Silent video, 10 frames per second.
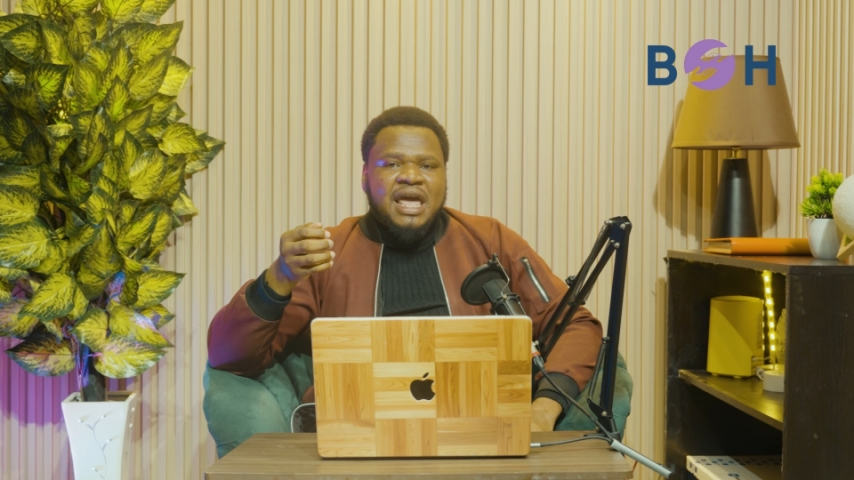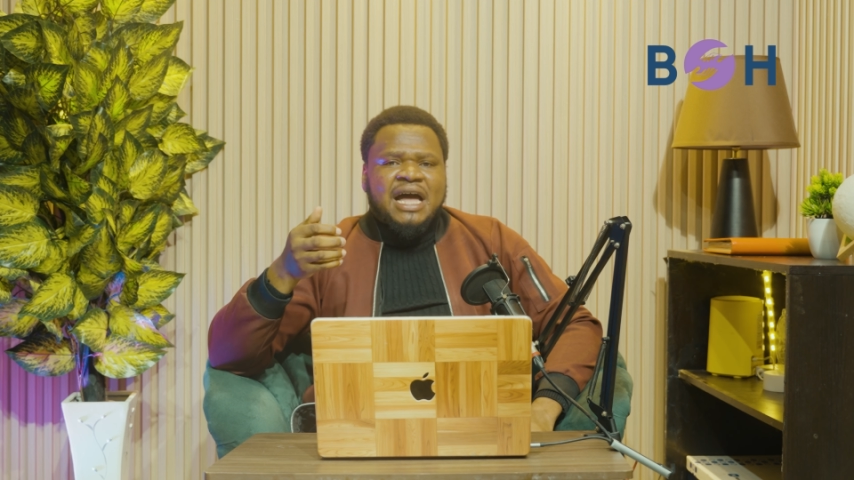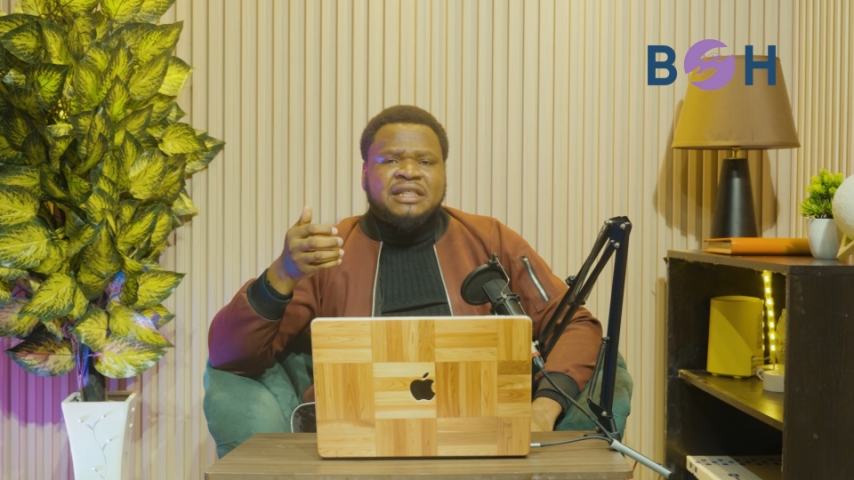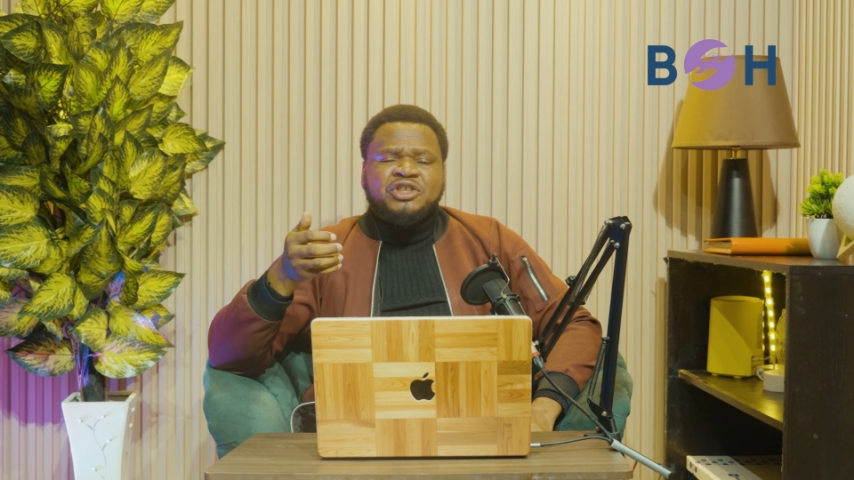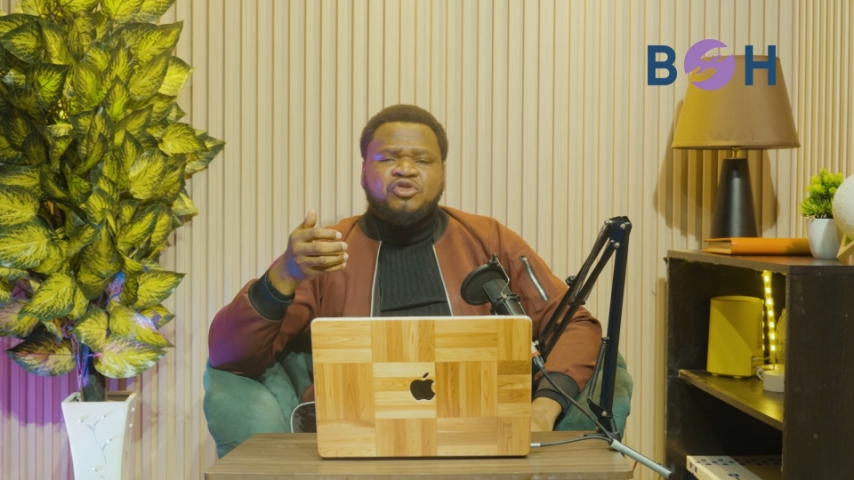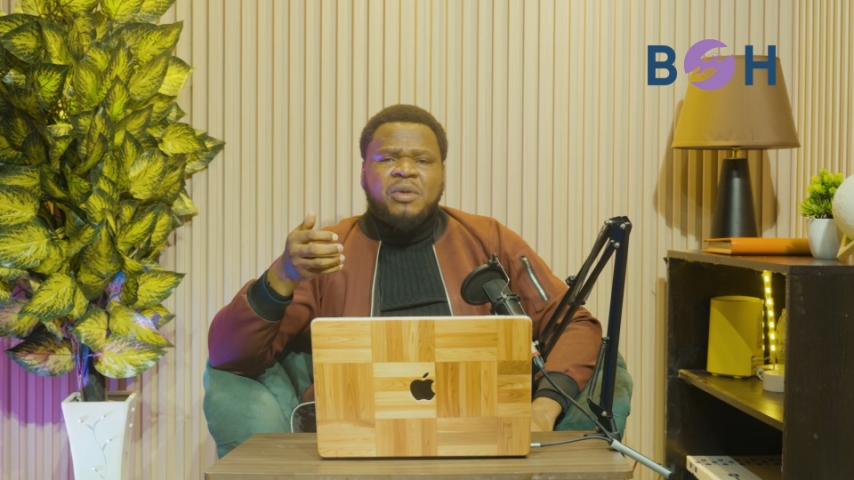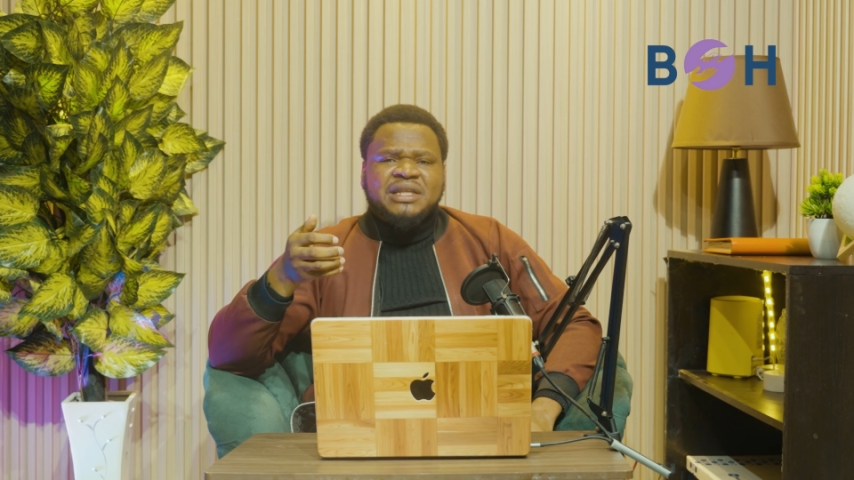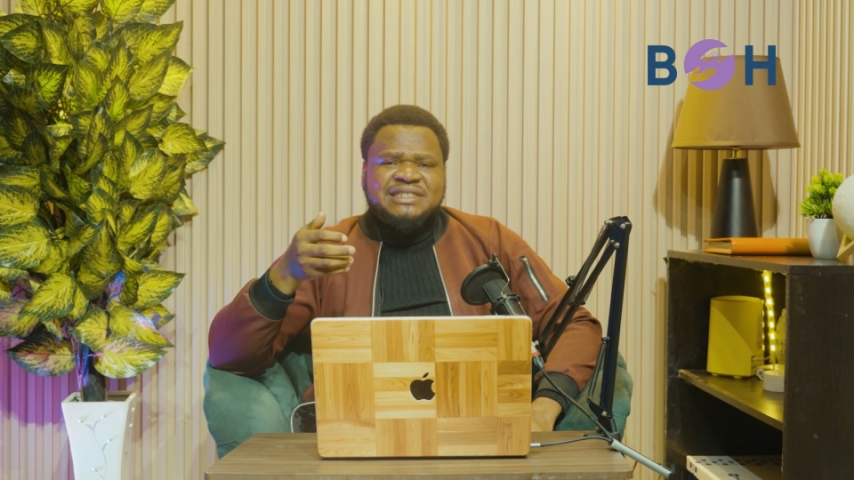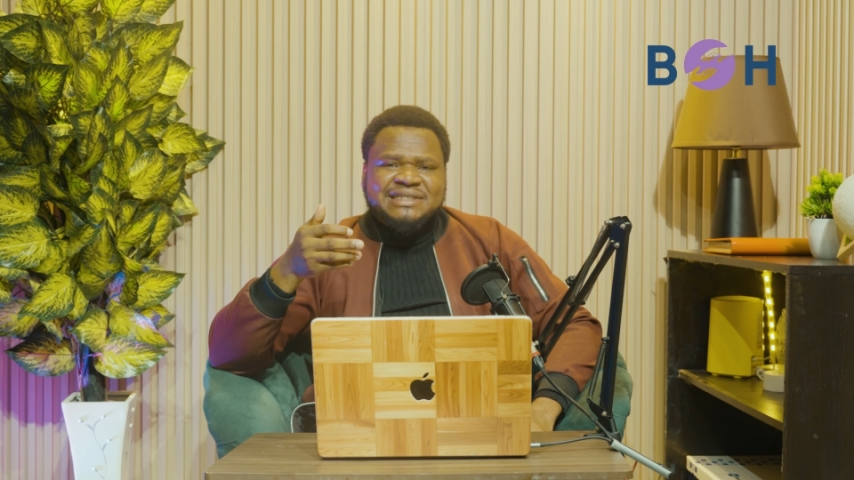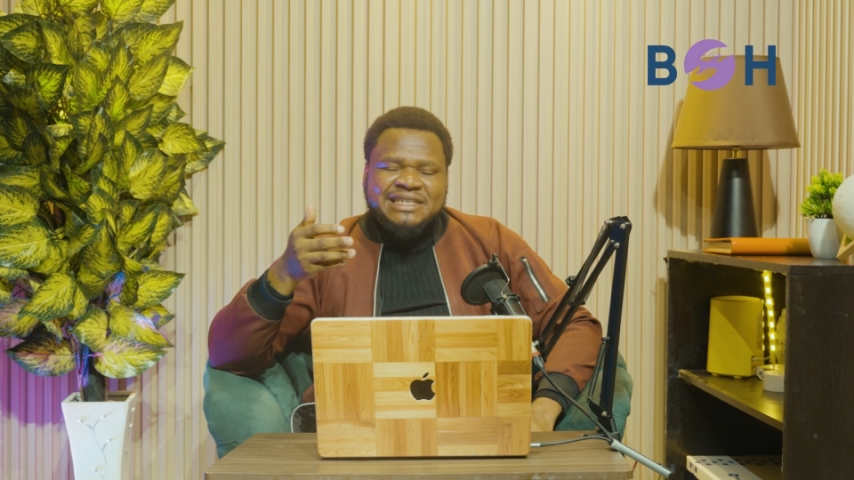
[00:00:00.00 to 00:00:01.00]
And then the woman
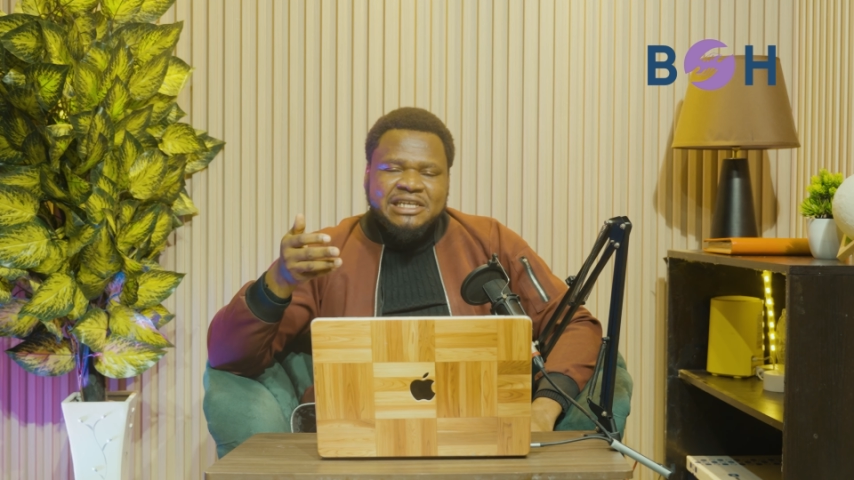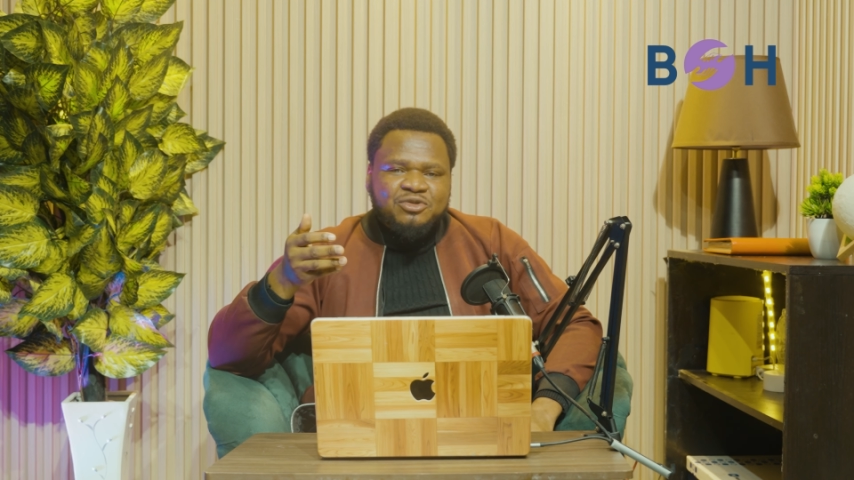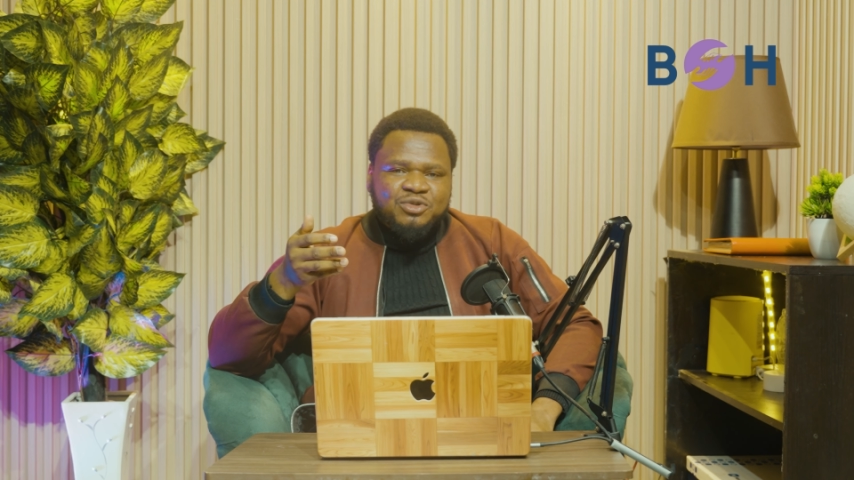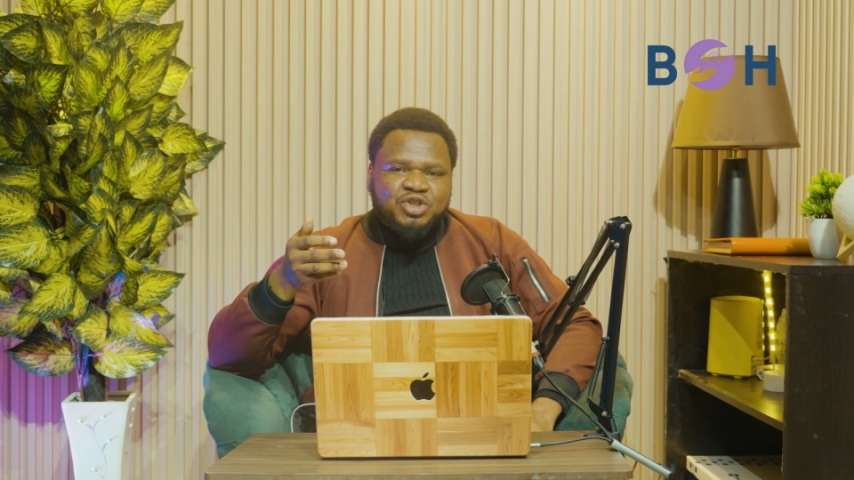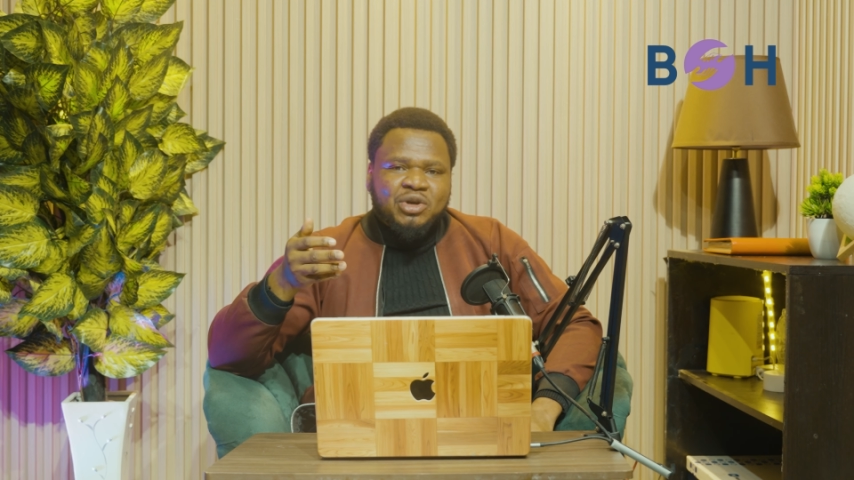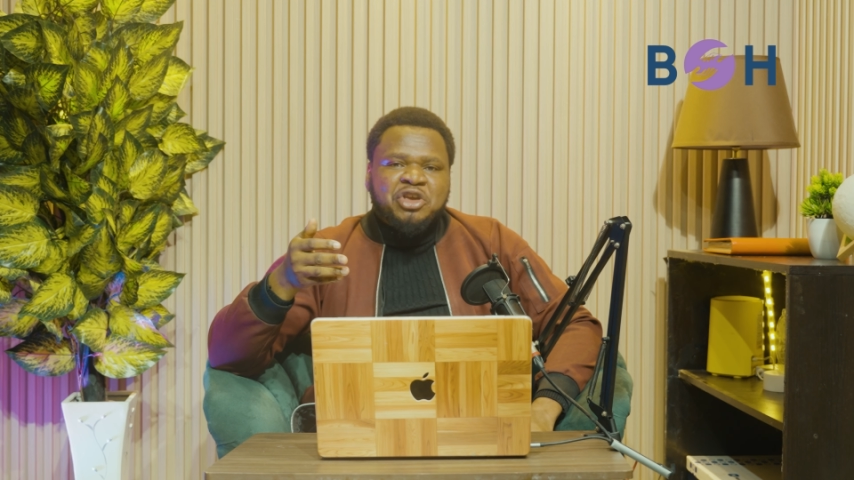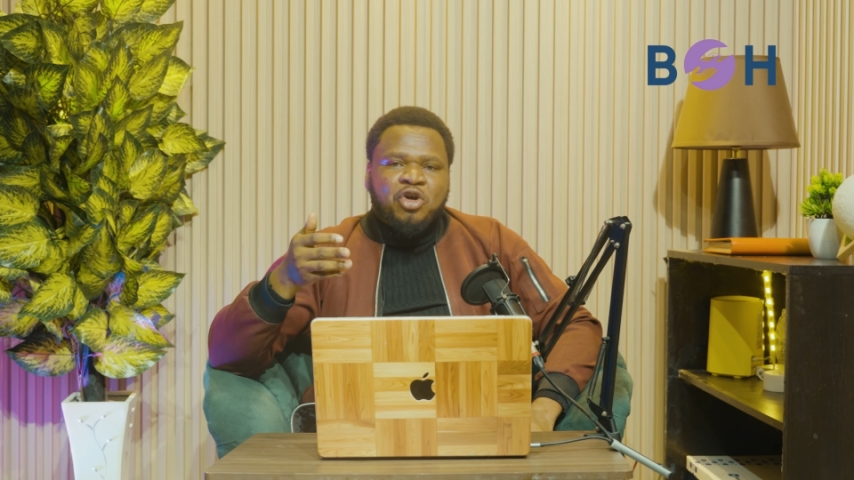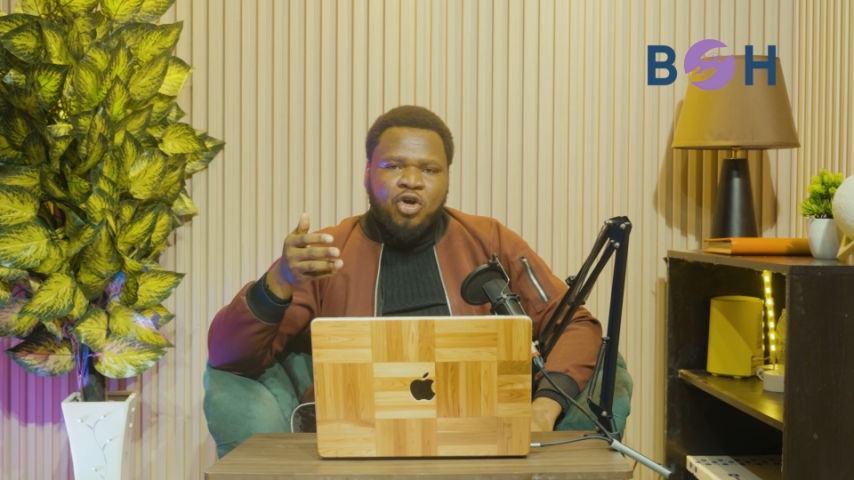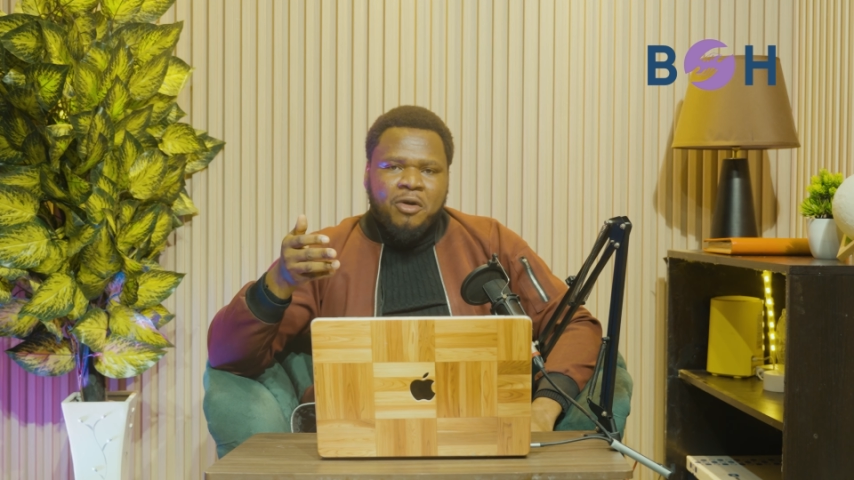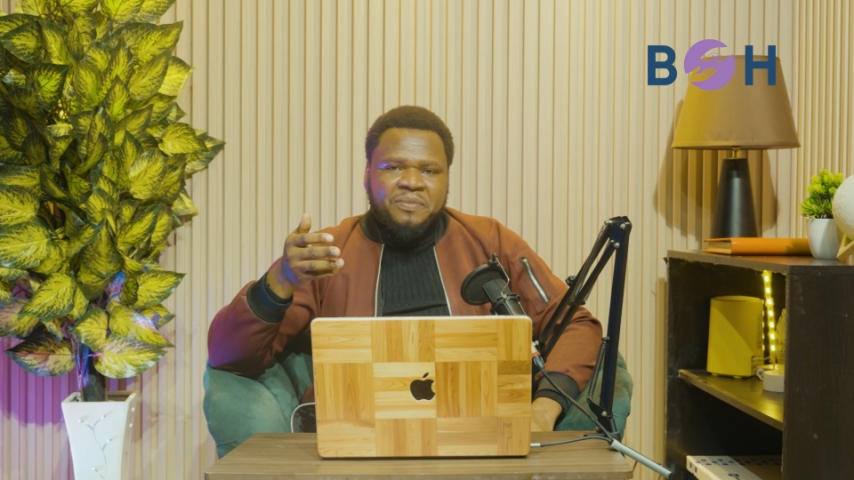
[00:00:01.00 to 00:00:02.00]
is dealing with you and you're
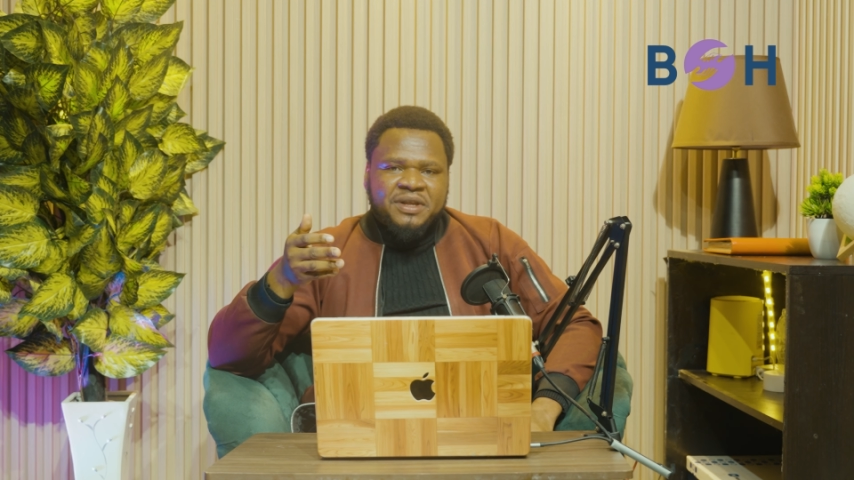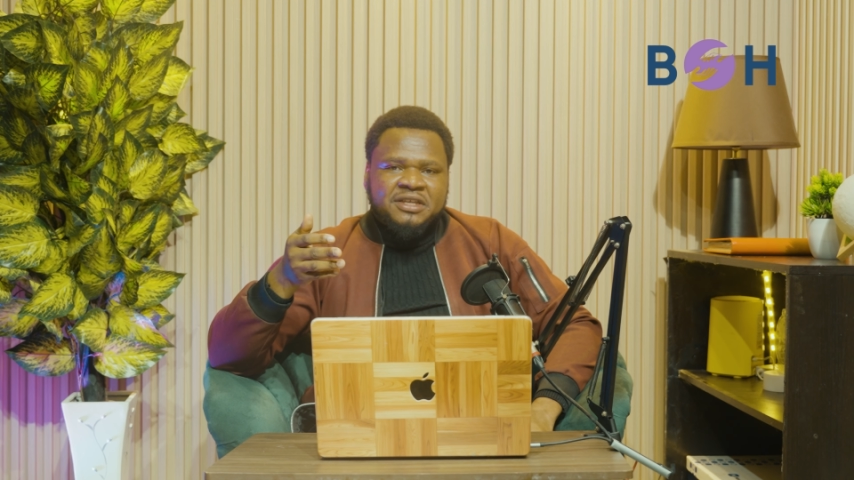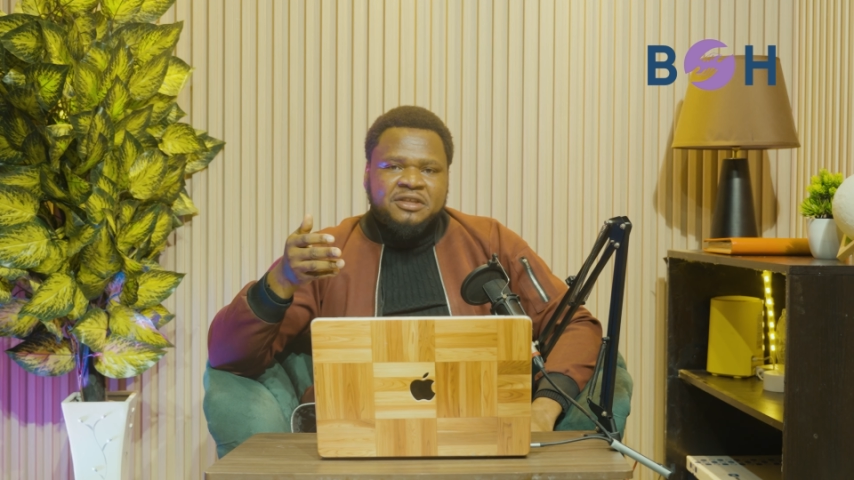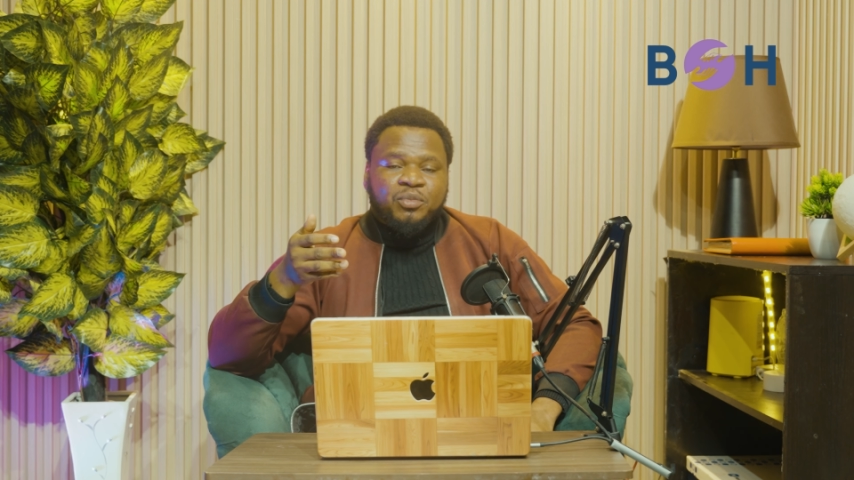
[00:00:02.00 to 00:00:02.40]
complaining,